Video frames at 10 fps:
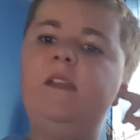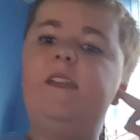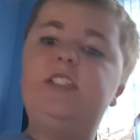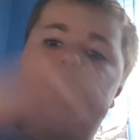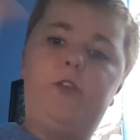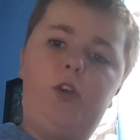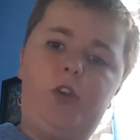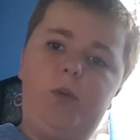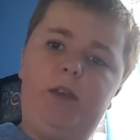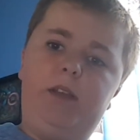That stuff you can
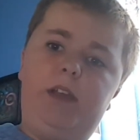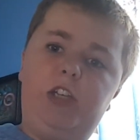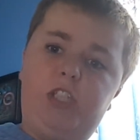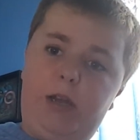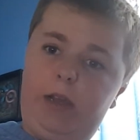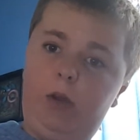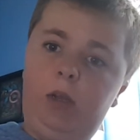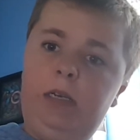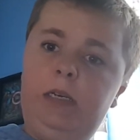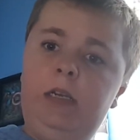do it, get a shout out.
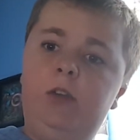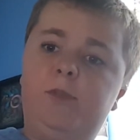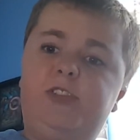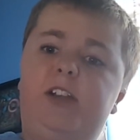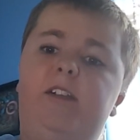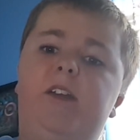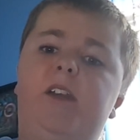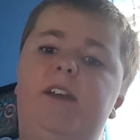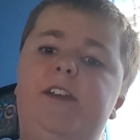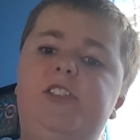Most likely you're going
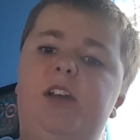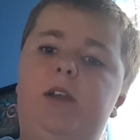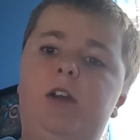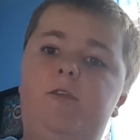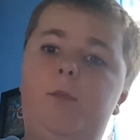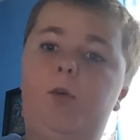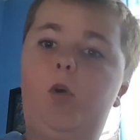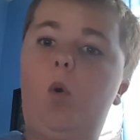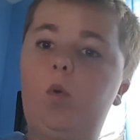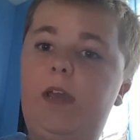to get a shout out if you put the
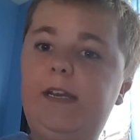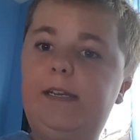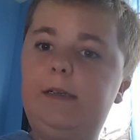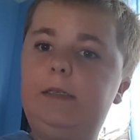whole date.